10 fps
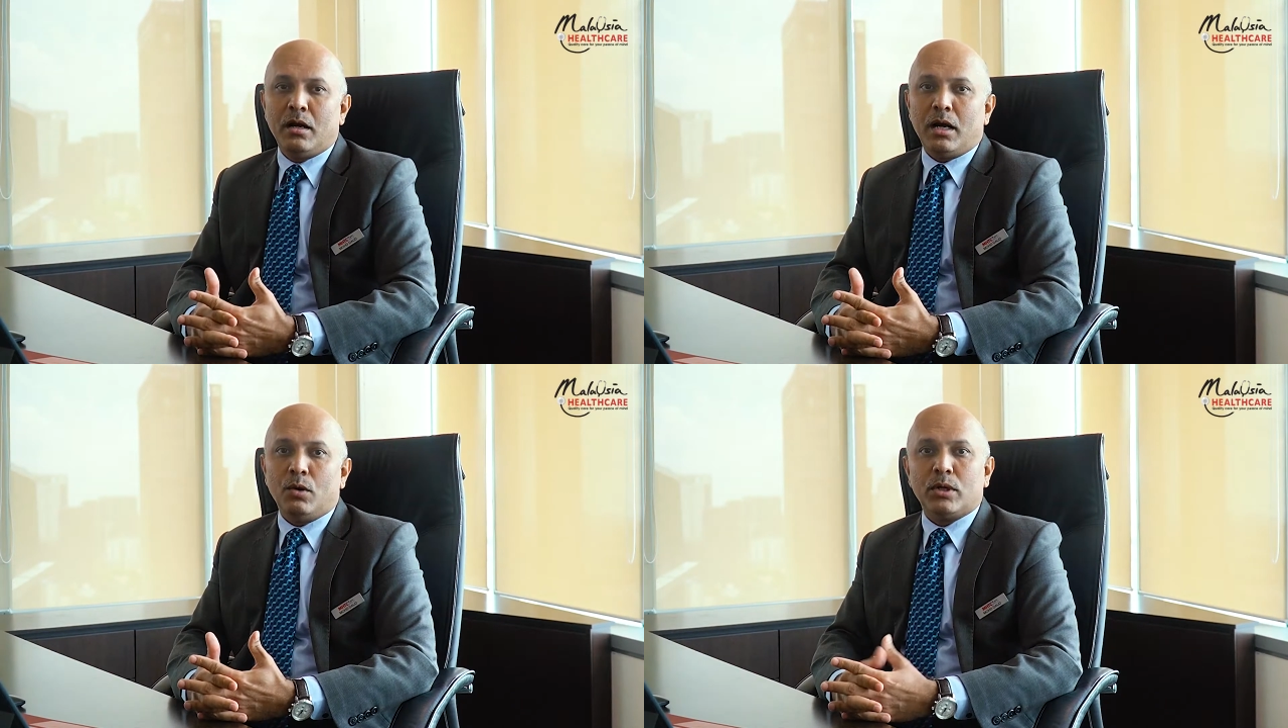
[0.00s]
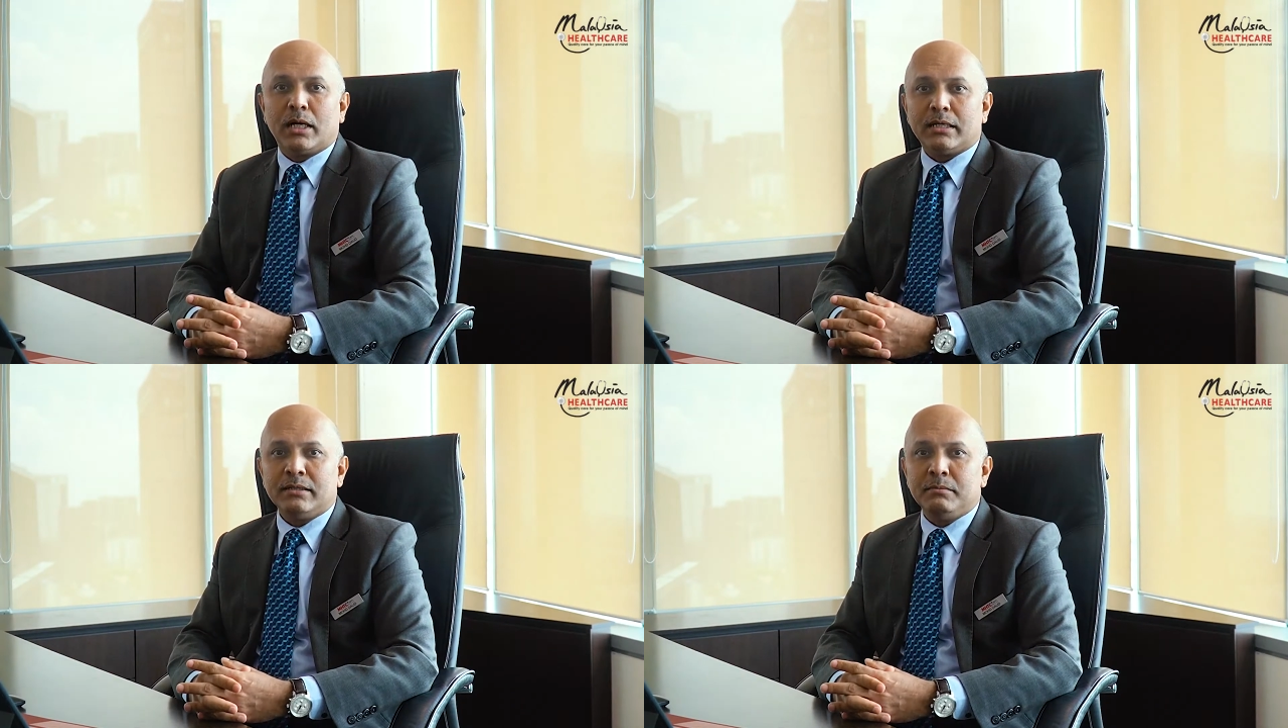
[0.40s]
Our
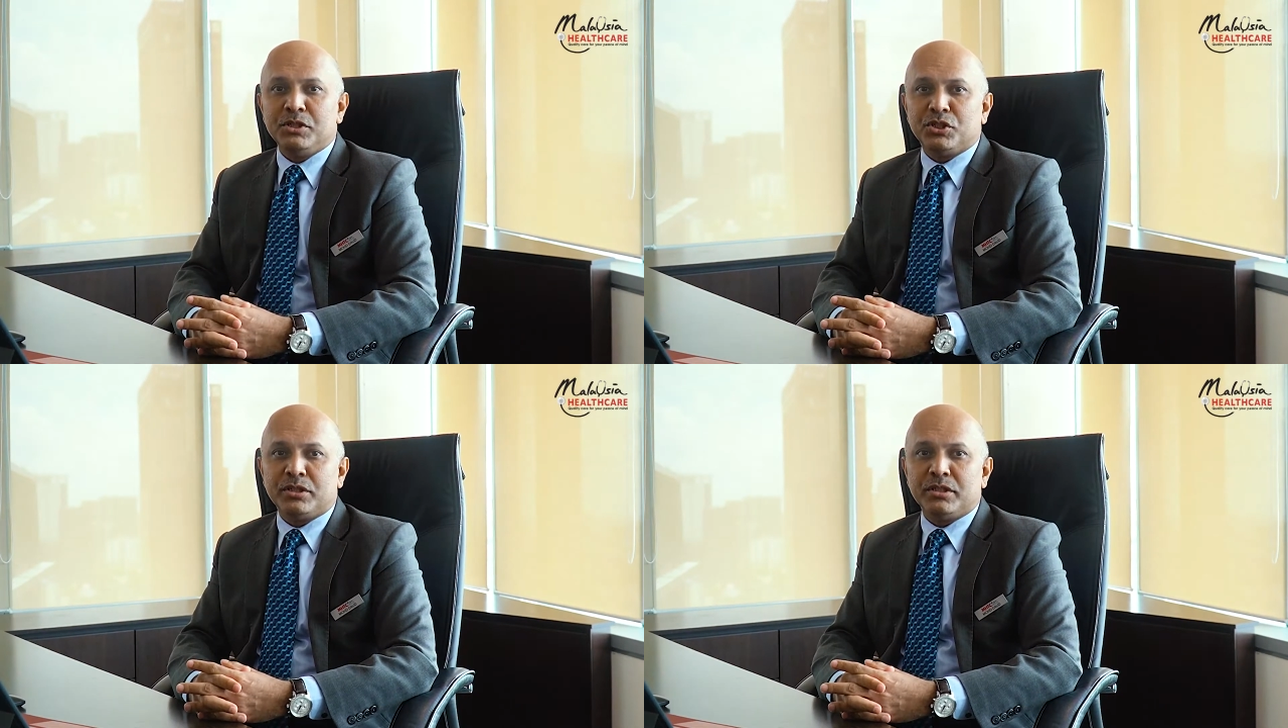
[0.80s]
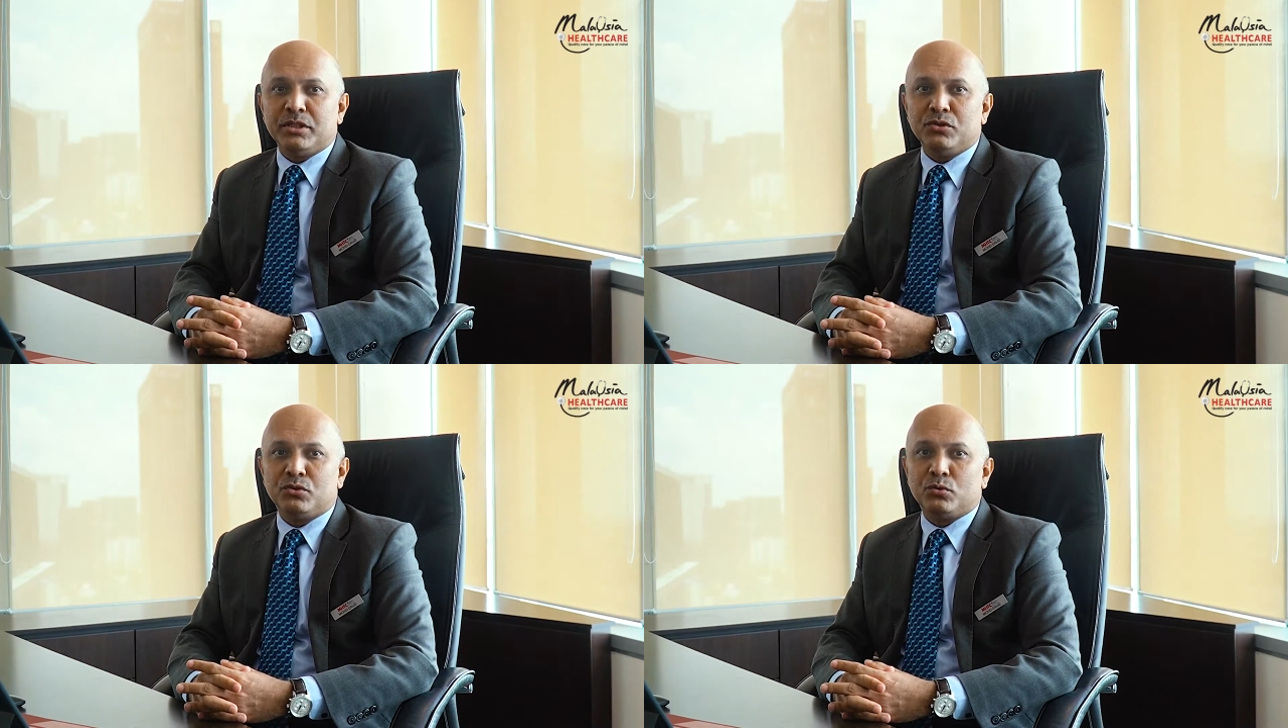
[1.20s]
current mission
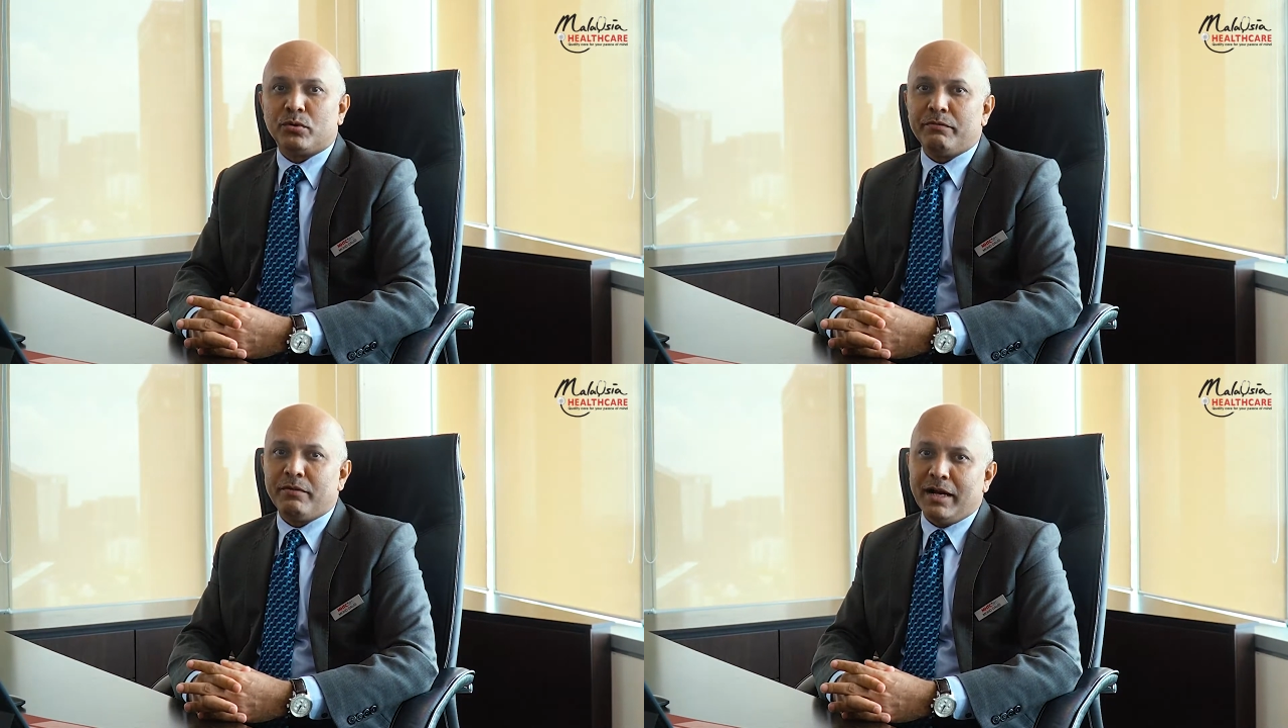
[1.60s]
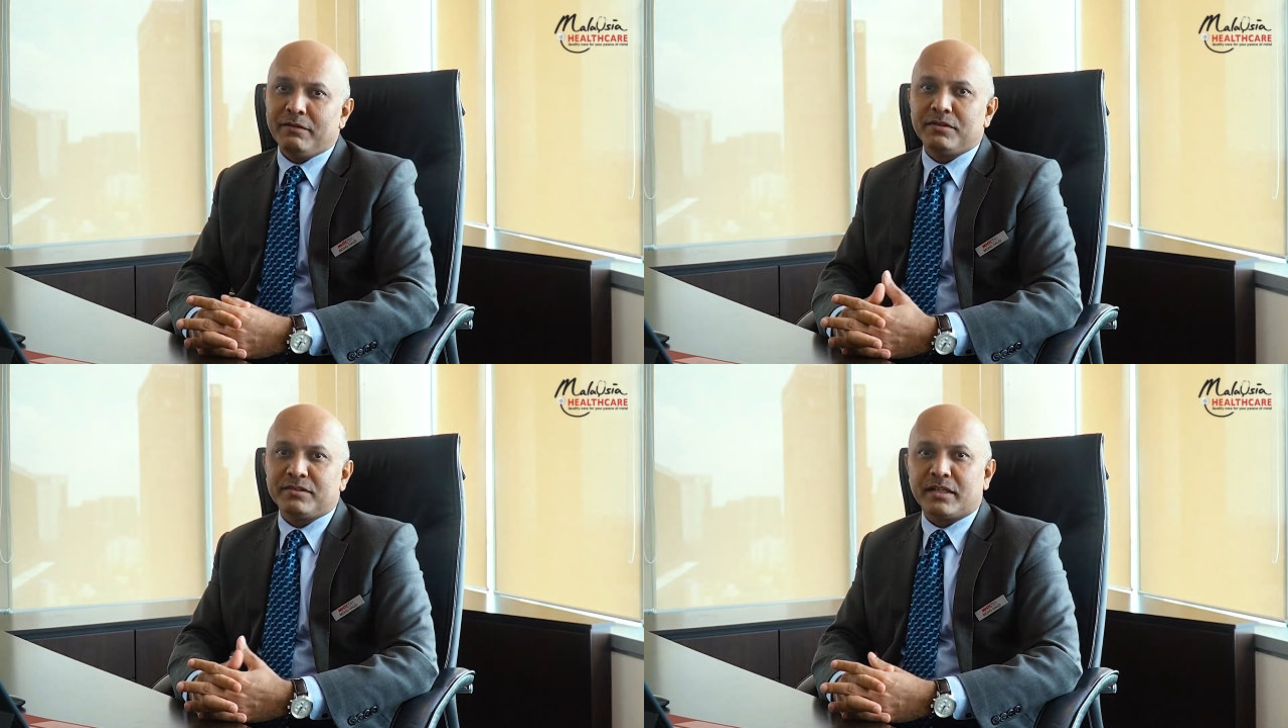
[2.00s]
is to
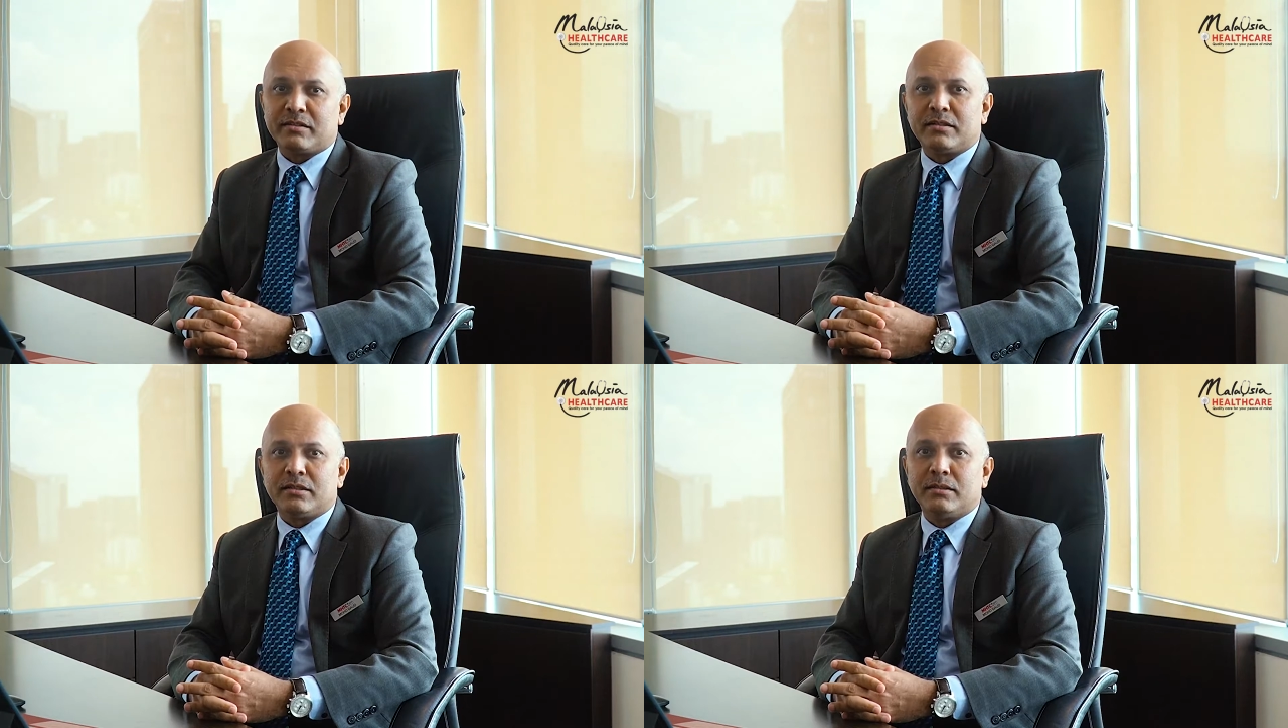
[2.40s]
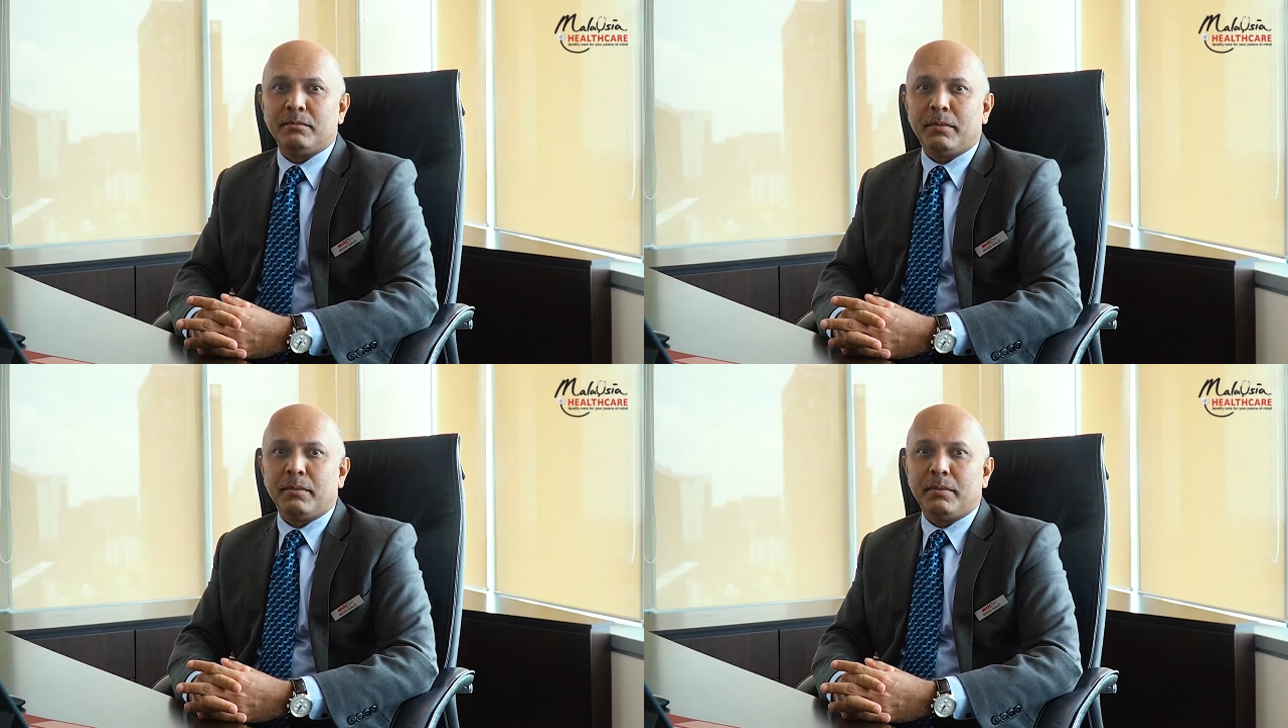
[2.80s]
revive the sector